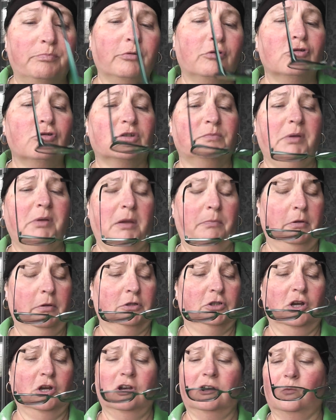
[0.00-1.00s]
because
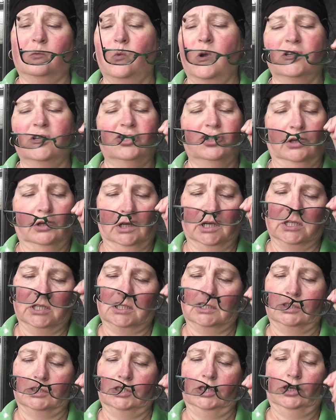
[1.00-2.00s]
people don't want to
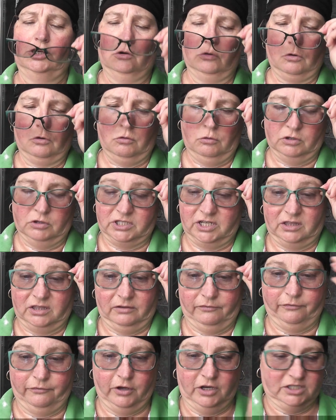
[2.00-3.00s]
listen to your calls in
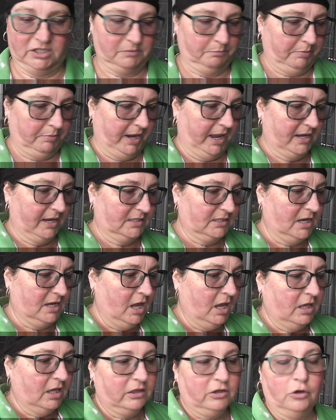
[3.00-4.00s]
the first place.
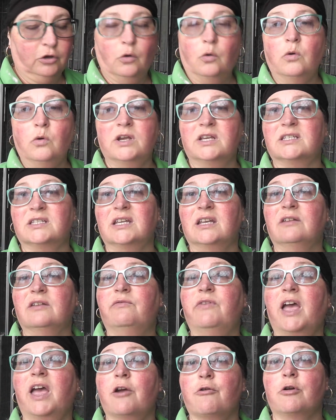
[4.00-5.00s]
You always
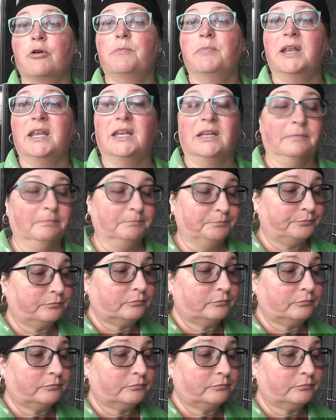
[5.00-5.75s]
invariably